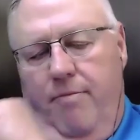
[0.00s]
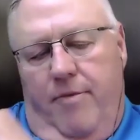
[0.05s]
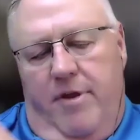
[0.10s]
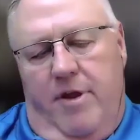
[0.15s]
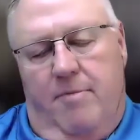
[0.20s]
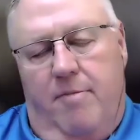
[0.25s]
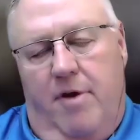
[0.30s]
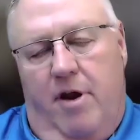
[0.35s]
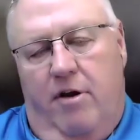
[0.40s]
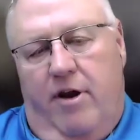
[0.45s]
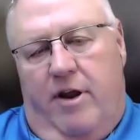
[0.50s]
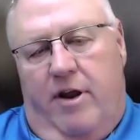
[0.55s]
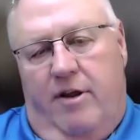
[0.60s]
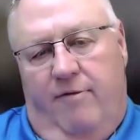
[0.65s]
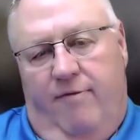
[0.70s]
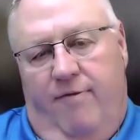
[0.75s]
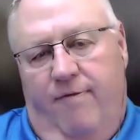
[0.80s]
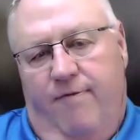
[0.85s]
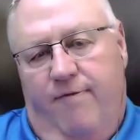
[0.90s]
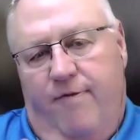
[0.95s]
the
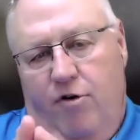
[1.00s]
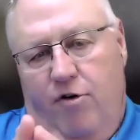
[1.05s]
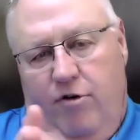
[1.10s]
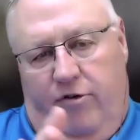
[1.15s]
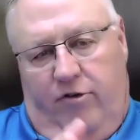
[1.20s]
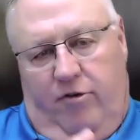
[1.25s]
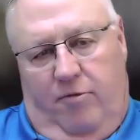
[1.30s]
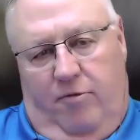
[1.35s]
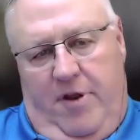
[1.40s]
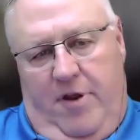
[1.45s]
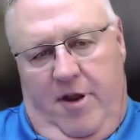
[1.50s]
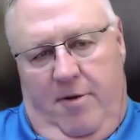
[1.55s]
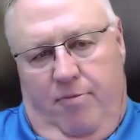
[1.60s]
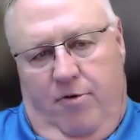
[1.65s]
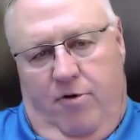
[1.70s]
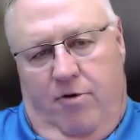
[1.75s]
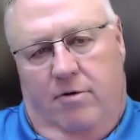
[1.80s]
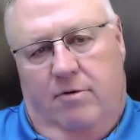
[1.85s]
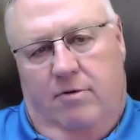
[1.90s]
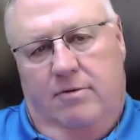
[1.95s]
America First
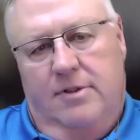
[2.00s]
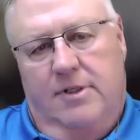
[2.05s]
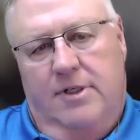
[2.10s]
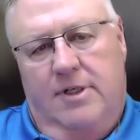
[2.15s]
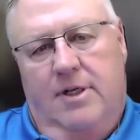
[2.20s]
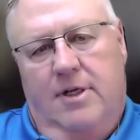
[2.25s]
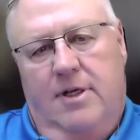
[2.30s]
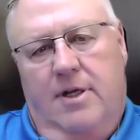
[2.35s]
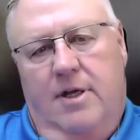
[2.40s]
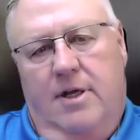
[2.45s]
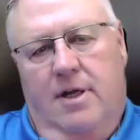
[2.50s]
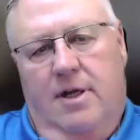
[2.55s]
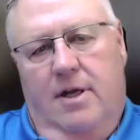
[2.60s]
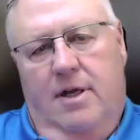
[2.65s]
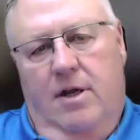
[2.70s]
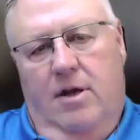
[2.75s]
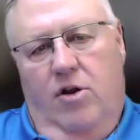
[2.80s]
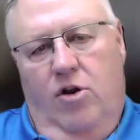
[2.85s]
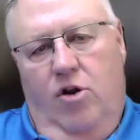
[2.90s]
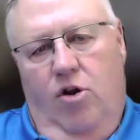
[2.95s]
people
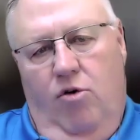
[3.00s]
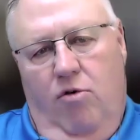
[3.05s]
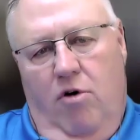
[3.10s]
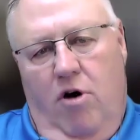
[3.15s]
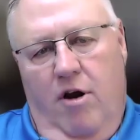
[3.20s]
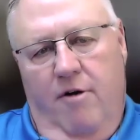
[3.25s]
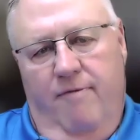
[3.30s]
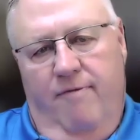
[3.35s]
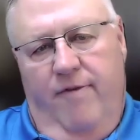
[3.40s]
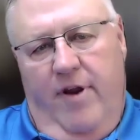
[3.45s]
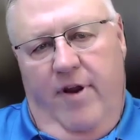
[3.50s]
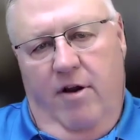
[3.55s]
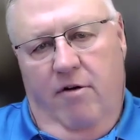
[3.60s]
who are